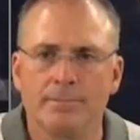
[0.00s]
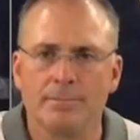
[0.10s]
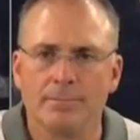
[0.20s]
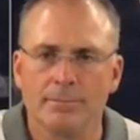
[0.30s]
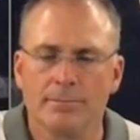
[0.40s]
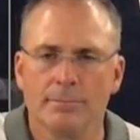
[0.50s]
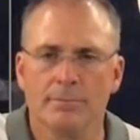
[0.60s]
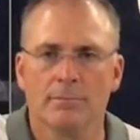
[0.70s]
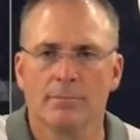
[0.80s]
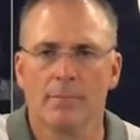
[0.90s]
them that
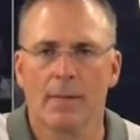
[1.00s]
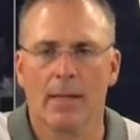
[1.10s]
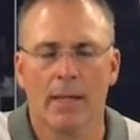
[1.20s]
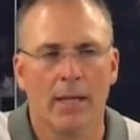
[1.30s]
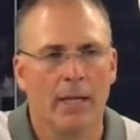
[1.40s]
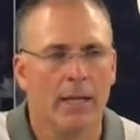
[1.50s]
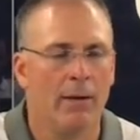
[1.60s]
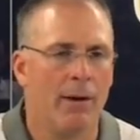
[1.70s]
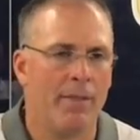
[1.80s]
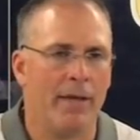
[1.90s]
out of him? You
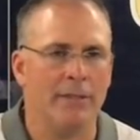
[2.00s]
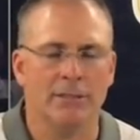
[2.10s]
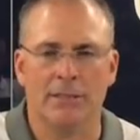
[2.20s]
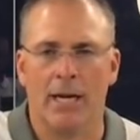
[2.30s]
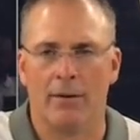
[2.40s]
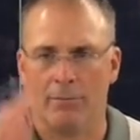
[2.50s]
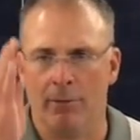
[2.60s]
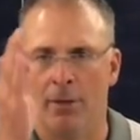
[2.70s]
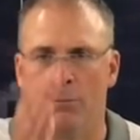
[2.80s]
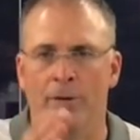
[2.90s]
know, I think he's just got to,
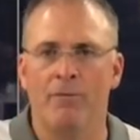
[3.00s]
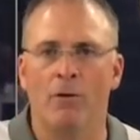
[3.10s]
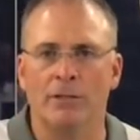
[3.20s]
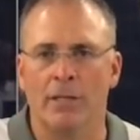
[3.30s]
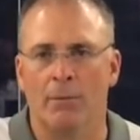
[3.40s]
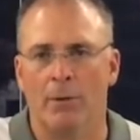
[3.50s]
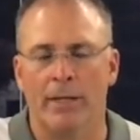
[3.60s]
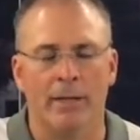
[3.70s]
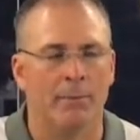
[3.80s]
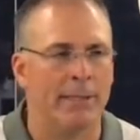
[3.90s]
you know, refocus in on what,
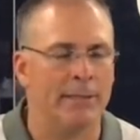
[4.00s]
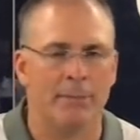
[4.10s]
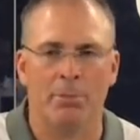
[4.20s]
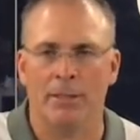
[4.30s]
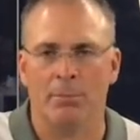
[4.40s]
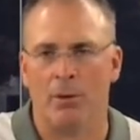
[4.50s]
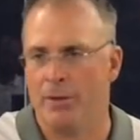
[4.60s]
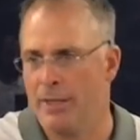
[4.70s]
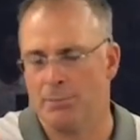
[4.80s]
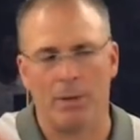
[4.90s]
you know, he can punt the ball,
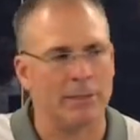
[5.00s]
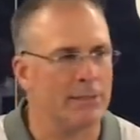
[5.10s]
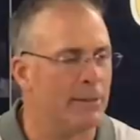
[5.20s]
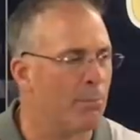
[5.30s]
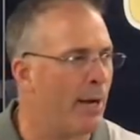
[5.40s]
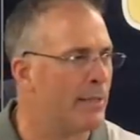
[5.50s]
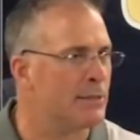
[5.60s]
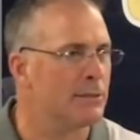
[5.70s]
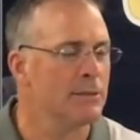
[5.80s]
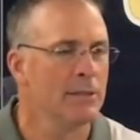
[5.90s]
you guys probably see it in
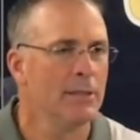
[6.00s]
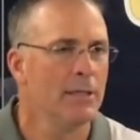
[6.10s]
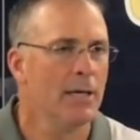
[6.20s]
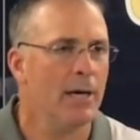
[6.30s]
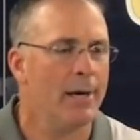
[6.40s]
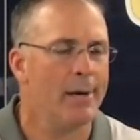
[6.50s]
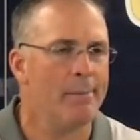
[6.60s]
practice, um,